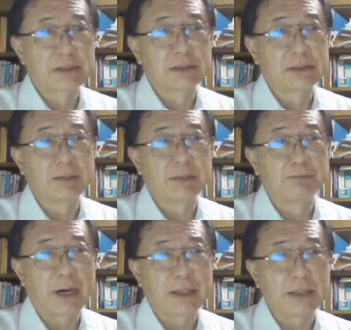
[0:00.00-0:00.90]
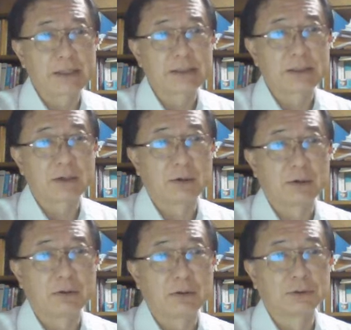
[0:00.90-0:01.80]
the bias
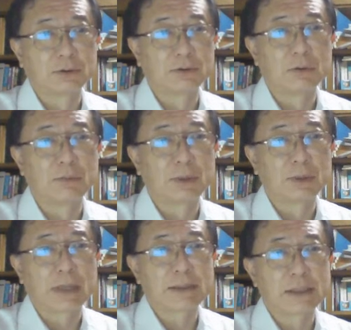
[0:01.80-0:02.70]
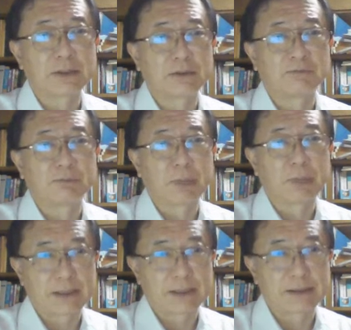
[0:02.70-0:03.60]
called normalization bias.